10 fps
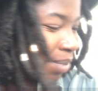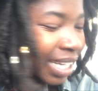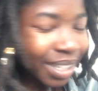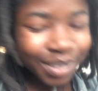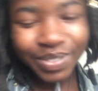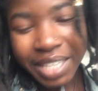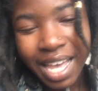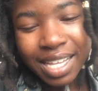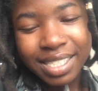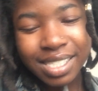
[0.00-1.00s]
but um
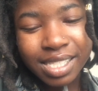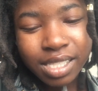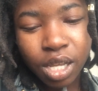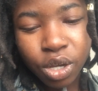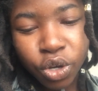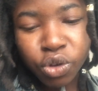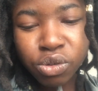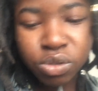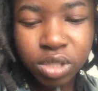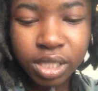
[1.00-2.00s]
yeah
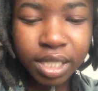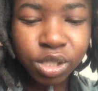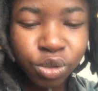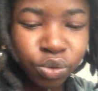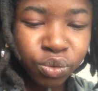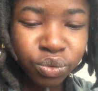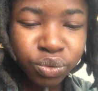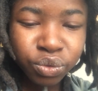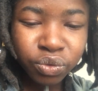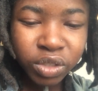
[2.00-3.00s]
so stay
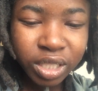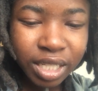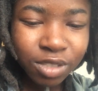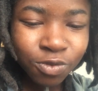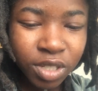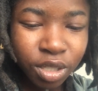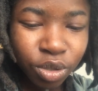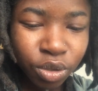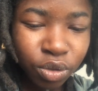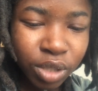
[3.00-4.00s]
tuned for the next
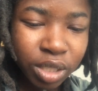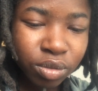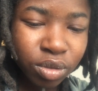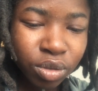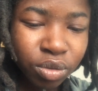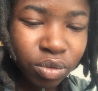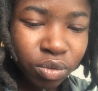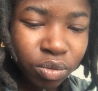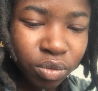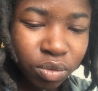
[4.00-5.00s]
video i don't know
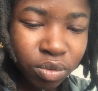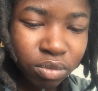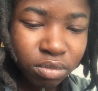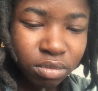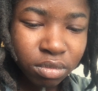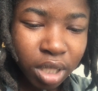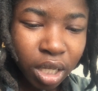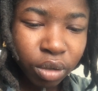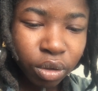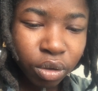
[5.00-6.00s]

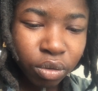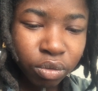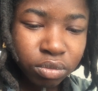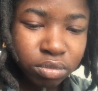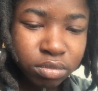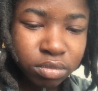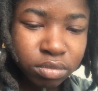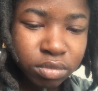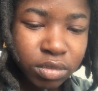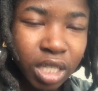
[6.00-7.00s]
i don't know
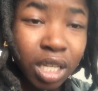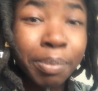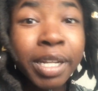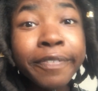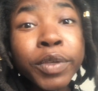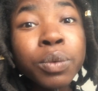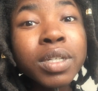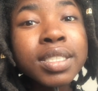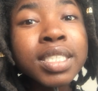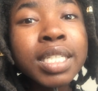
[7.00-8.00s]
but if you
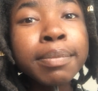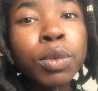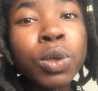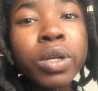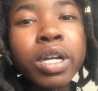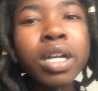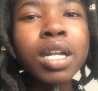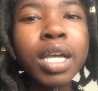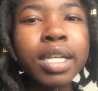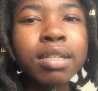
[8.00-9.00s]
want to see
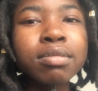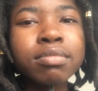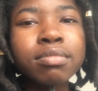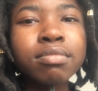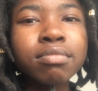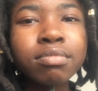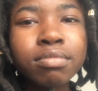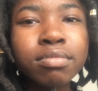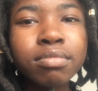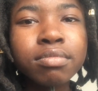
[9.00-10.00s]
more like
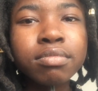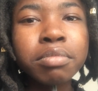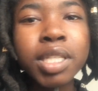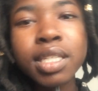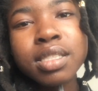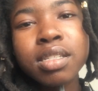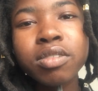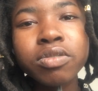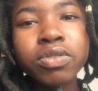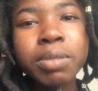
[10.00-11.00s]
plant
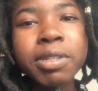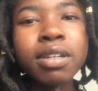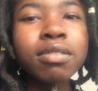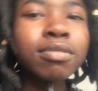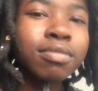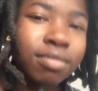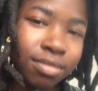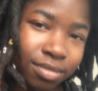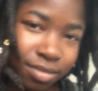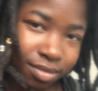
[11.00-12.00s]
stuff let me know
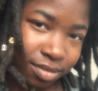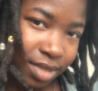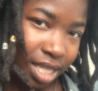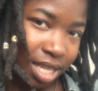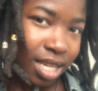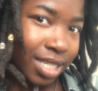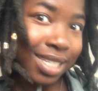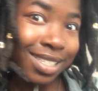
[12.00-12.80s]
because